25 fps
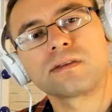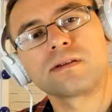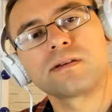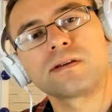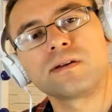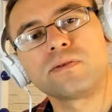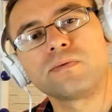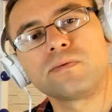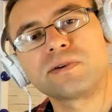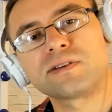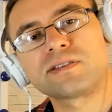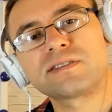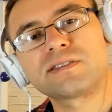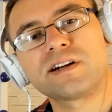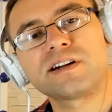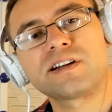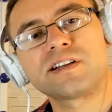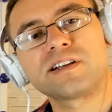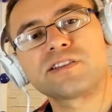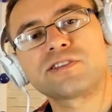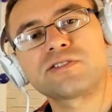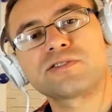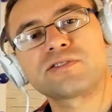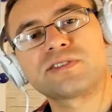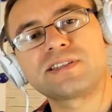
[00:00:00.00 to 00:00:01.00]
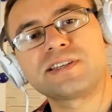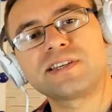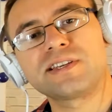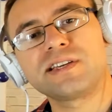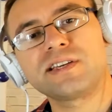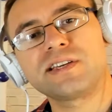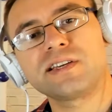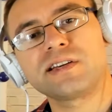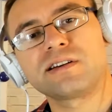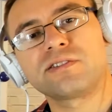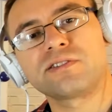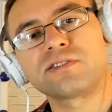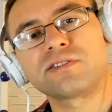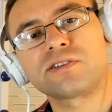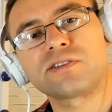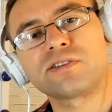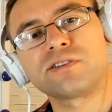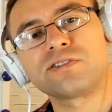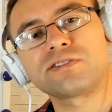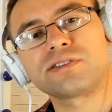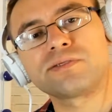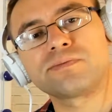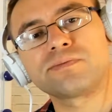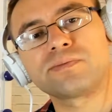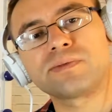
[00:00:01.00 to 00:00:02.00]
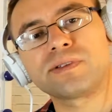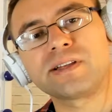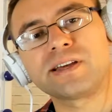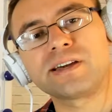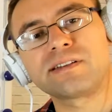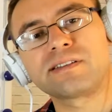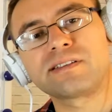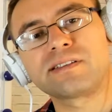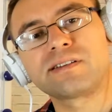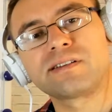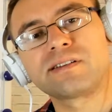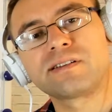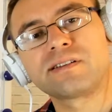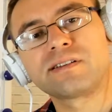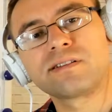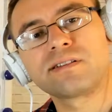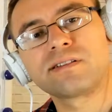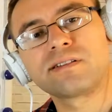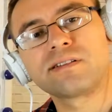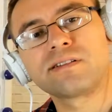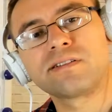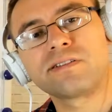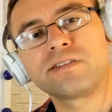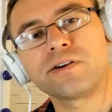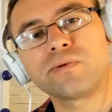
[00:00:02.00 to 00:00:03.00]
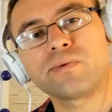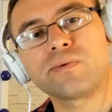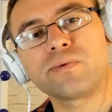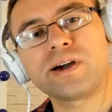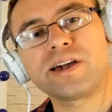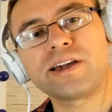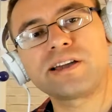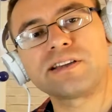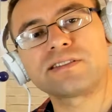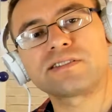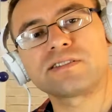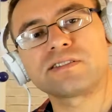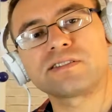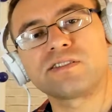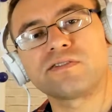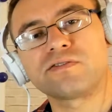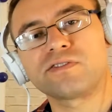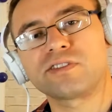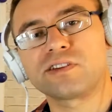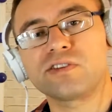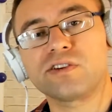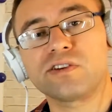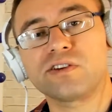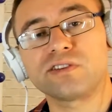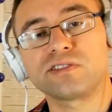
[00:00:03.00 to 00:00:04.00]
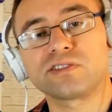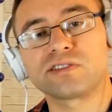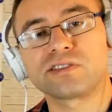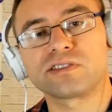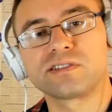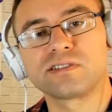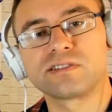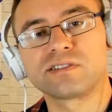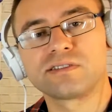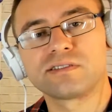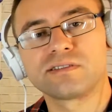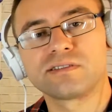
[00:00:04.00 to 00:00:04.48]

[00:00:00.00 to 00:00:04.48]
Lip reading: And we're starting to see and contemplate the ways of the gods.